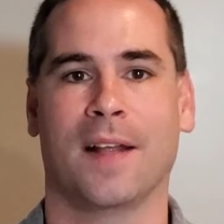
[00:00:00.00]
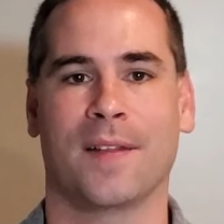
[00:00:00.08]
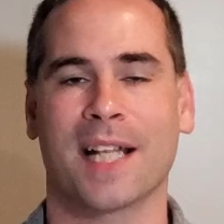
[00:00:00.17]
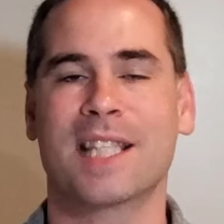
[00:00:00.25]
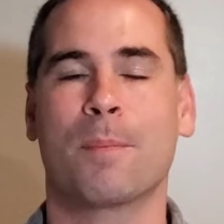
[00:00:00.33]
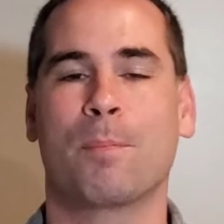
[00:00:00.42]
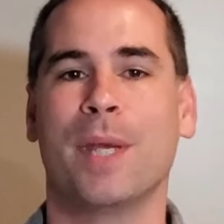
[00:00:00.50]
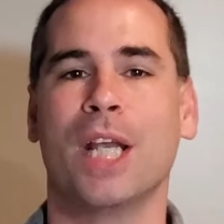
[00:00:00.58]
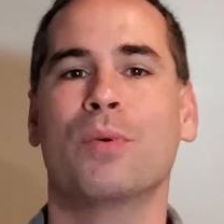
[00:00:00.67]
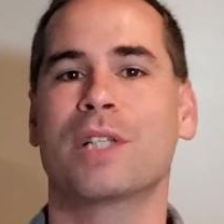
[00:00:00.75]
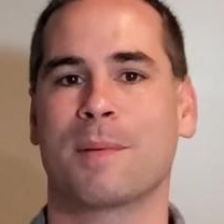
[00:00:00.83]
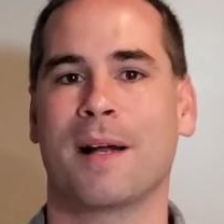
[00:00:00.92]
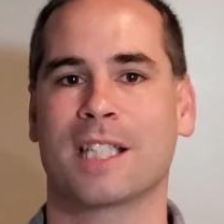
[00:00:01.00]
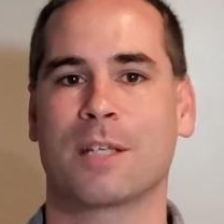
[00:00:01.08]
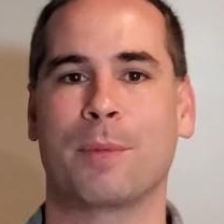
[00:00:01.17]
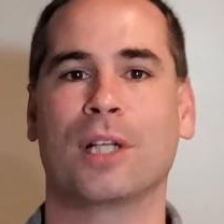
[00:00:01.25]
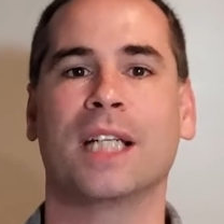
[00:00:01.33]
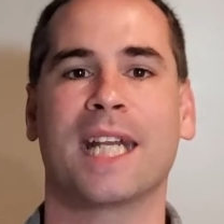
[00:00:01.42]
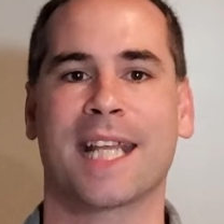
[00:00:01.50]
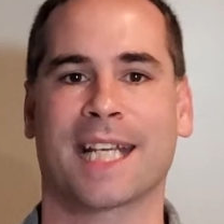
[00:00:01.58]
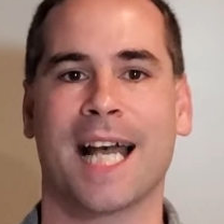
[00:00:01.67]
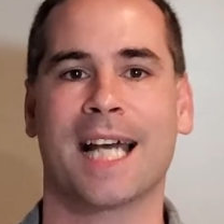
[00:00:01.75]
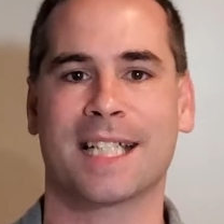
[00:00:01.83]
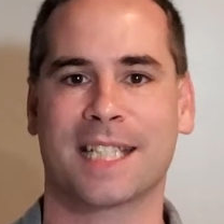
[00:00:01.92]
That's a big responsibility that
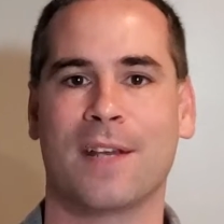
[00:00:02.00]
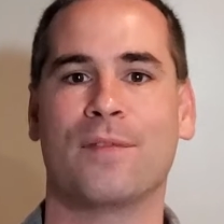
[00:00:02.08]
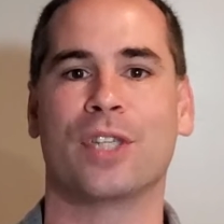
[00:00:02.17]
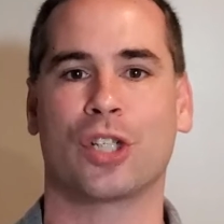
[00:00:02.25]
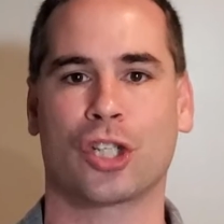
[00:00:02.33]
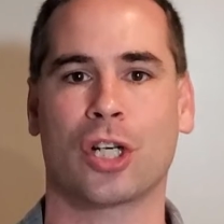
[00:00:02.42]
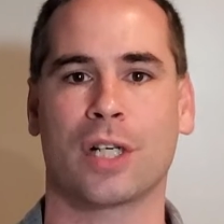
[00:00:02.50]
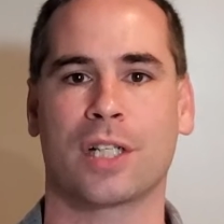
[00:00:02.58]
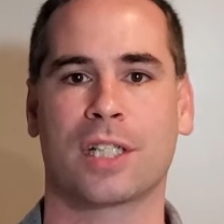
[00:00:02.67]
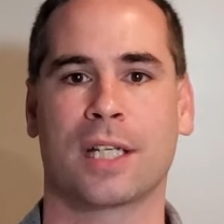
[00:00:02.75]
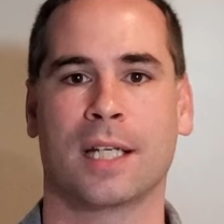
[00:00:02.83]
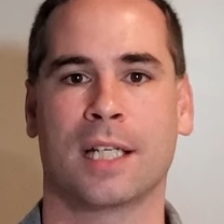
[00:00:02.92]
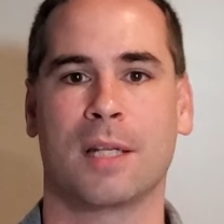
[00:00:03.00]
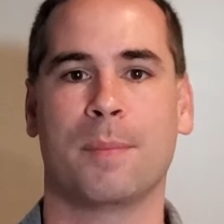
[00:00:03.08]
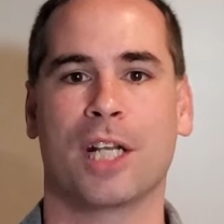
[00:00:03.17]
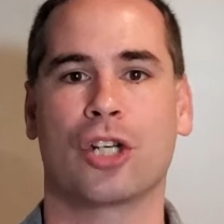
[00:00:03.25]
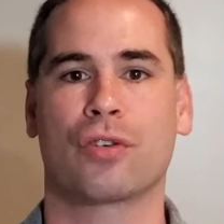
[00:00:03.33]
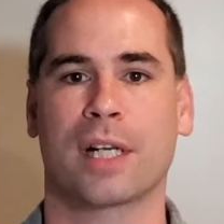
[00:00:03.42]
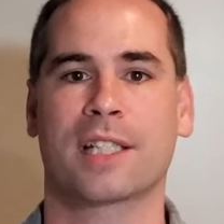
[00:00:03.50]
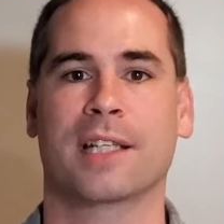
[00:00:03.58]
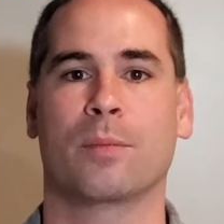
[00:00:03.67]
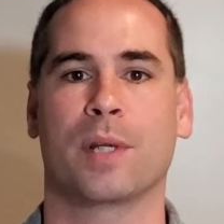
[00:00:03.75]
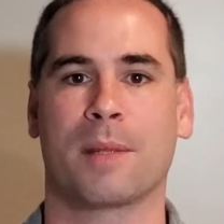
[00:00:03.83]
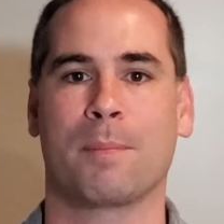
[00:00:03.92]
God has given the church to be
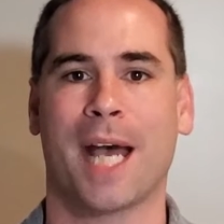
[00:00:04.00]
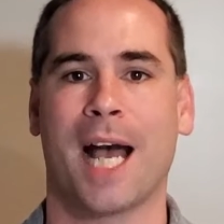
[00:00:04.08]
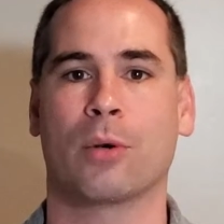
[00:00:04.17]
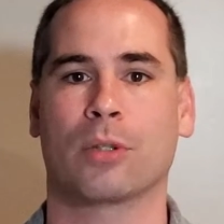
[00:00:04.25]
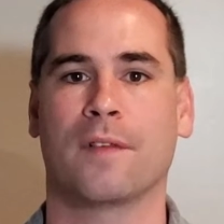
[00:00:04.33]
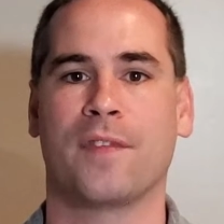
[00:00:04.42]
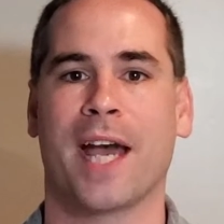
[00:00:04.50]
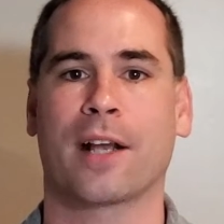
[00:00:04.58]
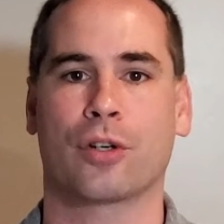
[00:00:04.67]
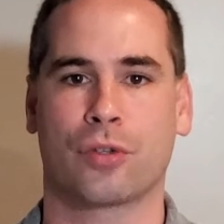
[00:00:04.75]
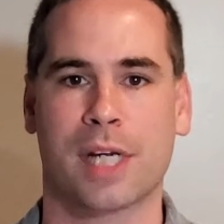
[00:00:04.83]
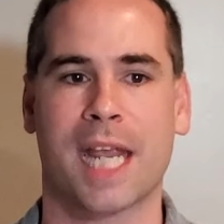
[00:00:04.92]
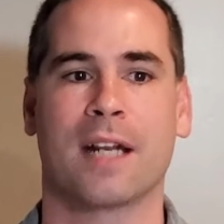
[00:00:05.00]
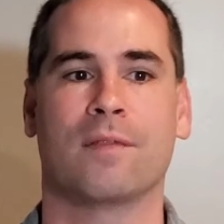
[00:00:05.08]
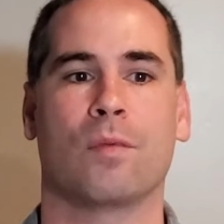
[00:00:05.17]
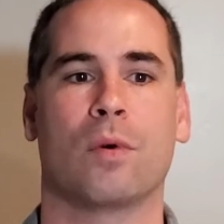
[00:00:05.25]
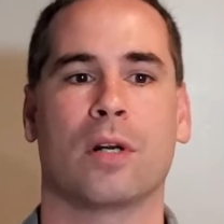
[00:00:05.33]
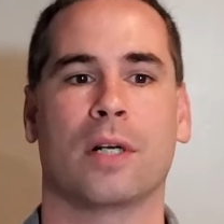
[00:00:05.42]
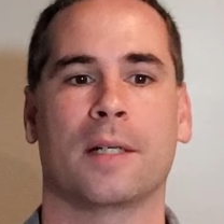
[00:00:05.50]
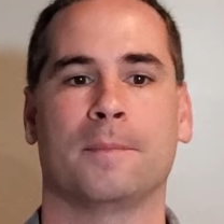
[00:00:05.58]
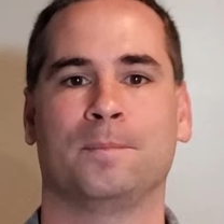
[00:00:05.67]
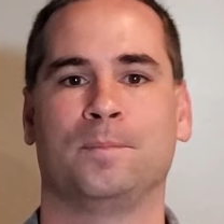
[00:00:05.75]
entrusted with the power of that creative word.